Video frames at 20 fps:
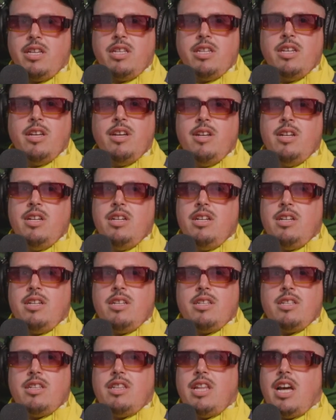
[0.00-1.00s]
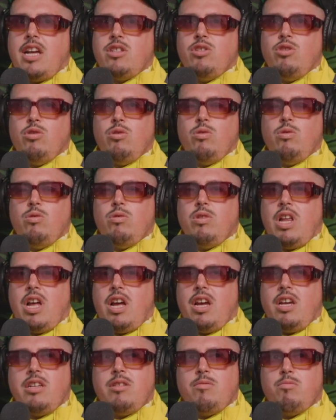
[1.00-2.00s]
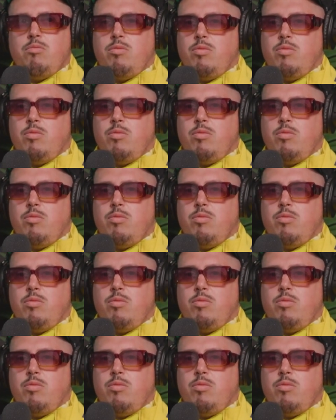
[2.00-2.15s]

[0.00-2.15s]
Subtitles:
And that dude, like,